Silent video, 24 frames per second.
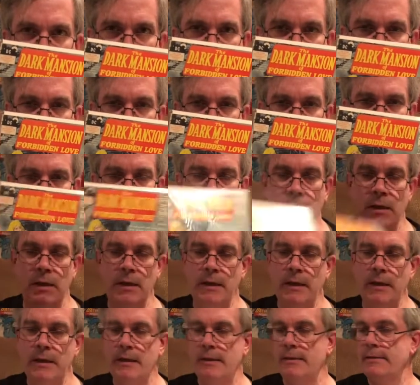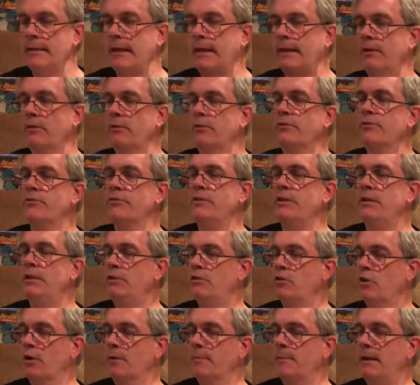horror titles, The
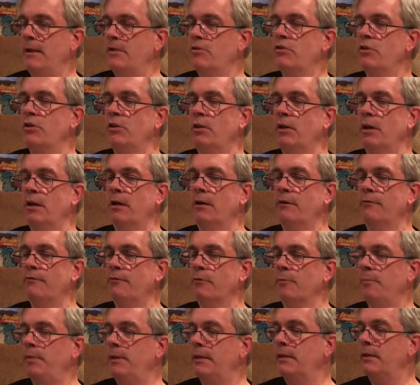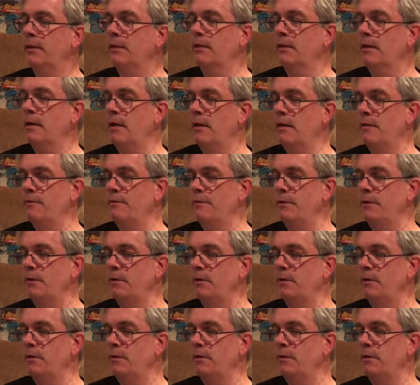Dark Mansion of Forbidden Love,